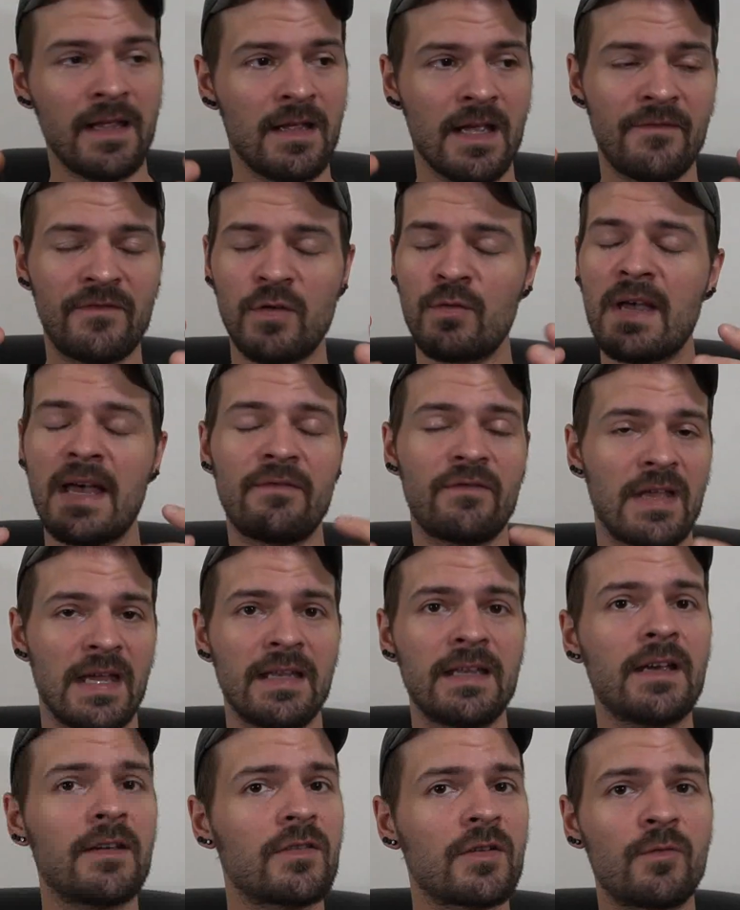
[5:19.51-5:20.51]
If you have
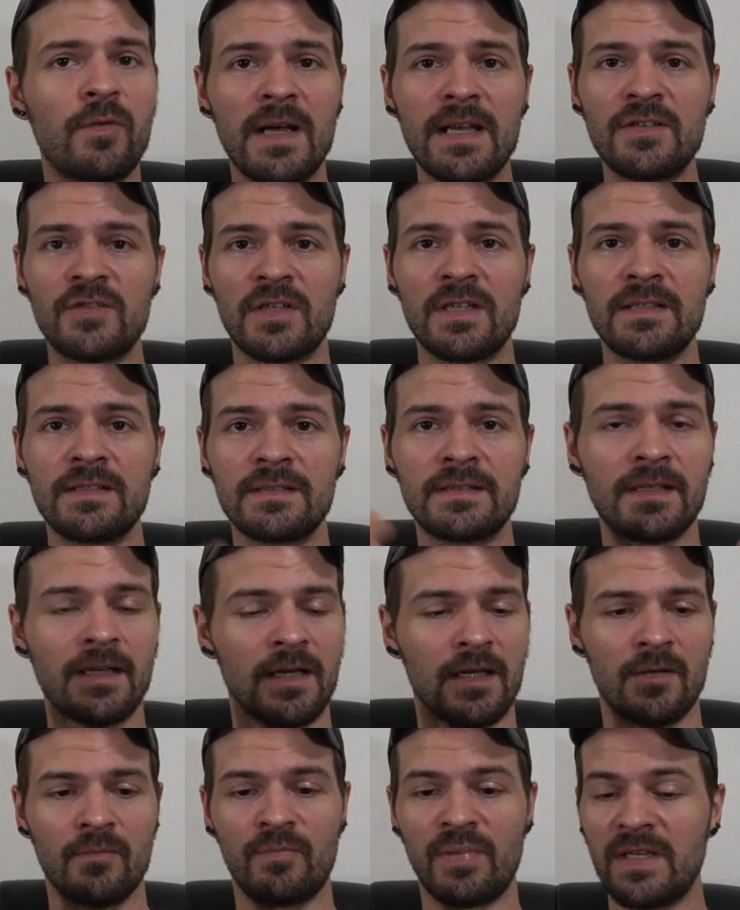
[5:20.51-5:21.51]
any other questions,
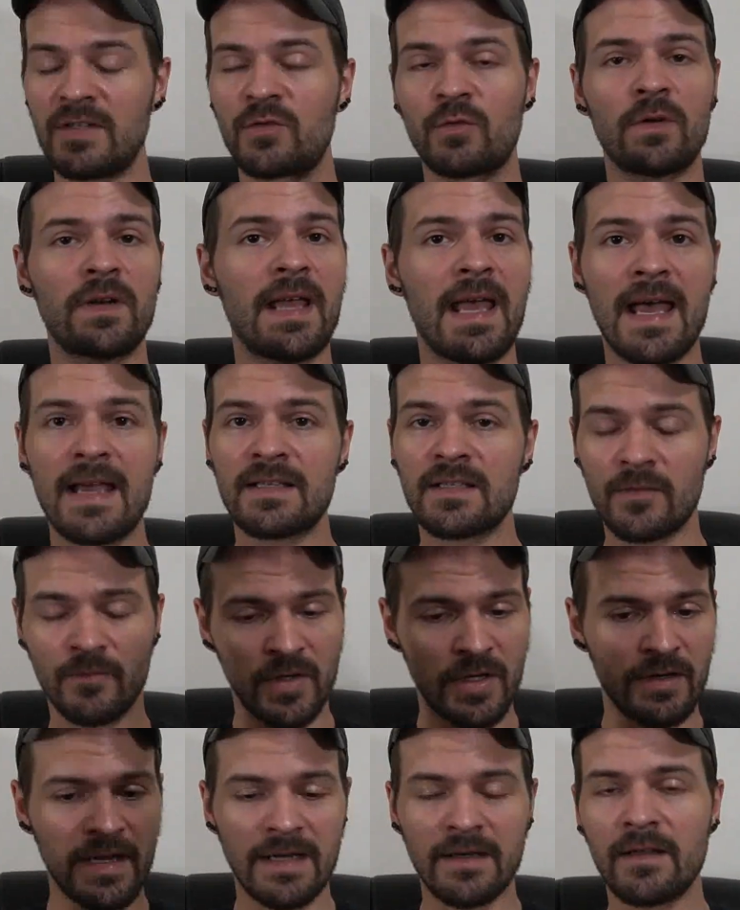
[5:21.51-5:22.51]
be sure to ask them.
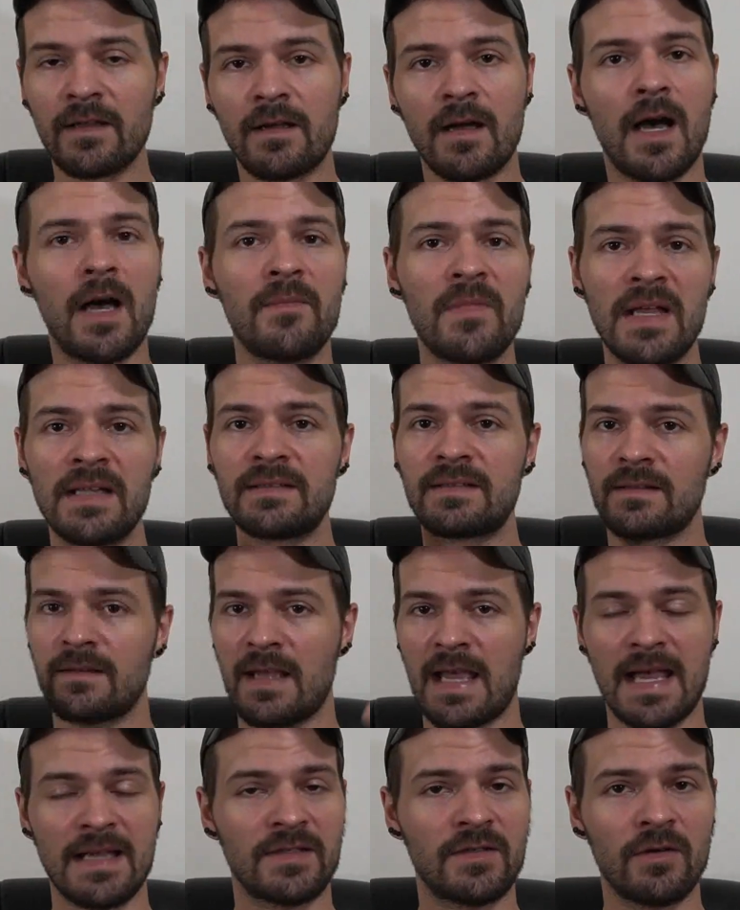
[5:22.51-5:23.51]
Go down to the comments,
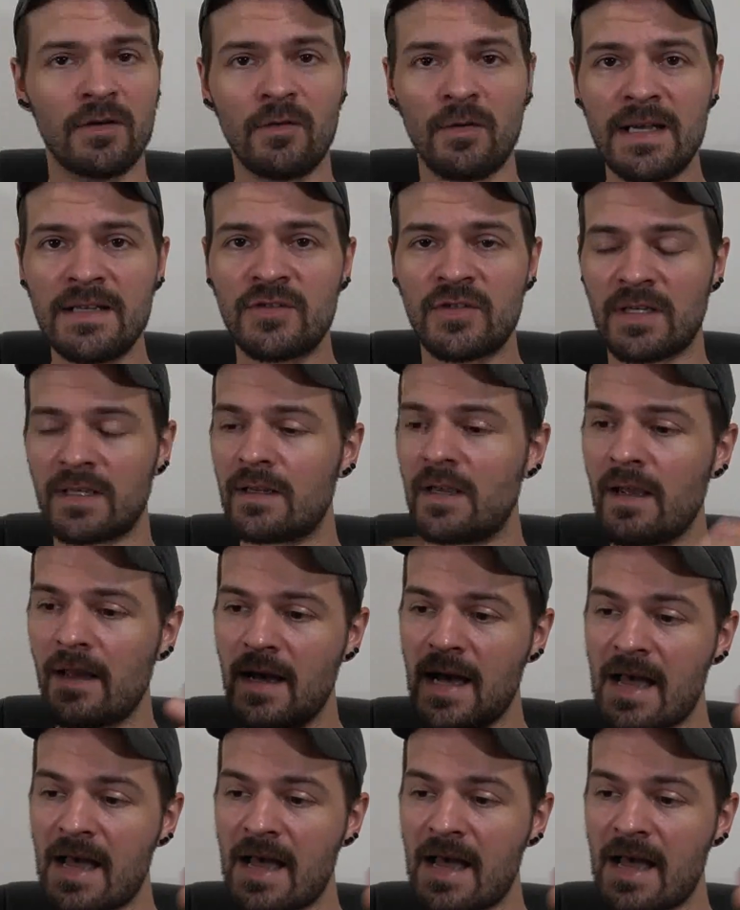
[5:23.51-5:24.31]
ask your question.